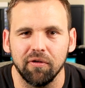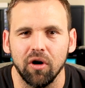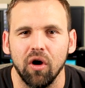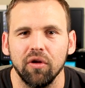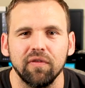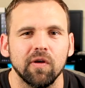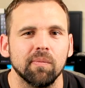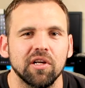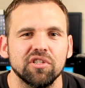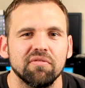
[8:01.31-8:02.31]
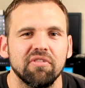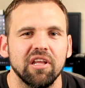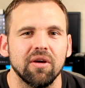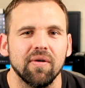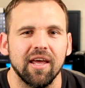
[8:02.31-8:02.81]
for all of your budget
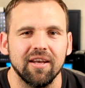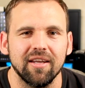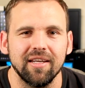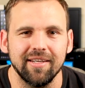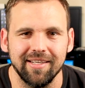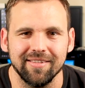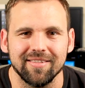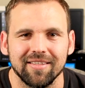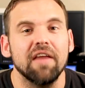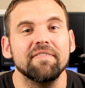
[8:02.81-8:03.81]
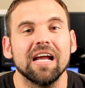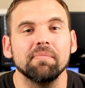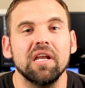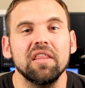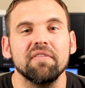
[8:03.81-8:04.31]
video editing needs. In fact,
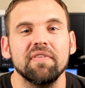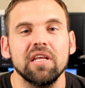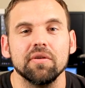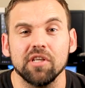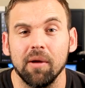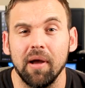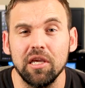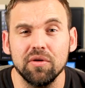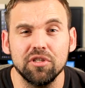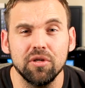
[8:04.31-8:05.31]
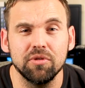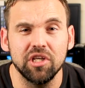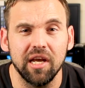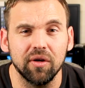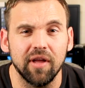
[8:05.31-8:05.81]
many of the videos on my YouTube
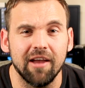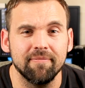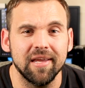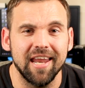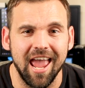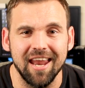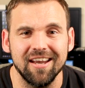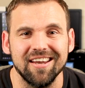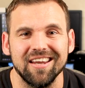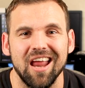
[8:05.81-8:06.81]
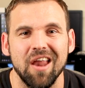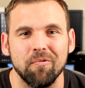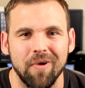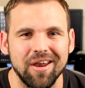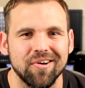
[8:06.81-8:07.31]
channel have been edited
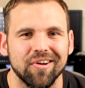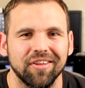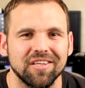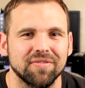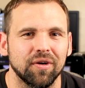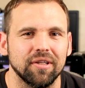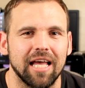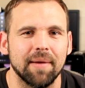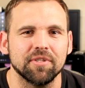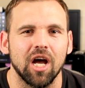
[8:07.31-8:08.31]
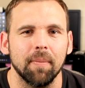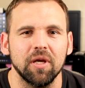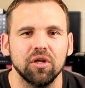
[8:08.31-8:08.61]
and rendered on this very laptop,